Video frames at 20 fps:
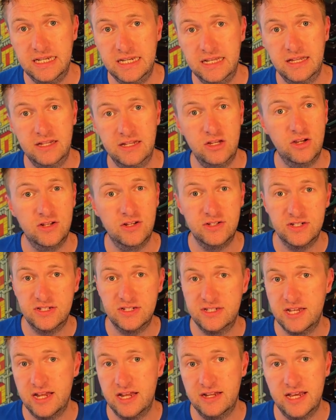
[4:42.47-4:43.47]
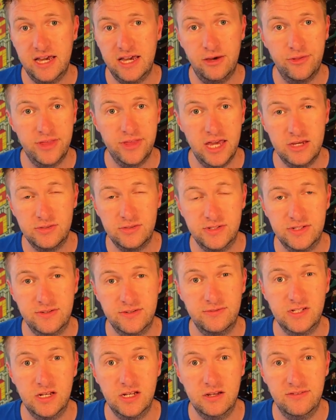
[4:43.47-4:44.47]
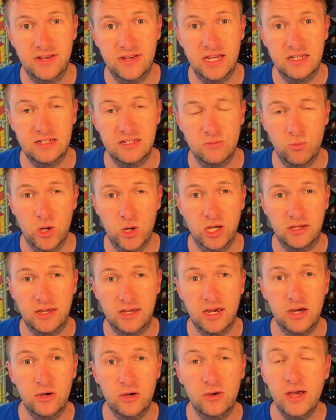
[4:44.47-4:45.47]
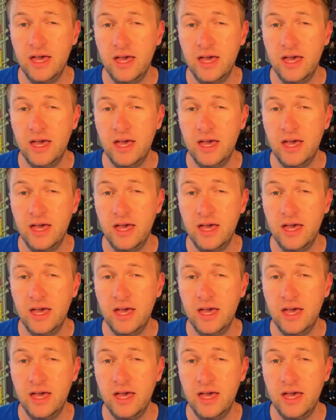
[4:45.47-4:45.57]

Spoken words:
Then you can just send out thousands of surveys in one go.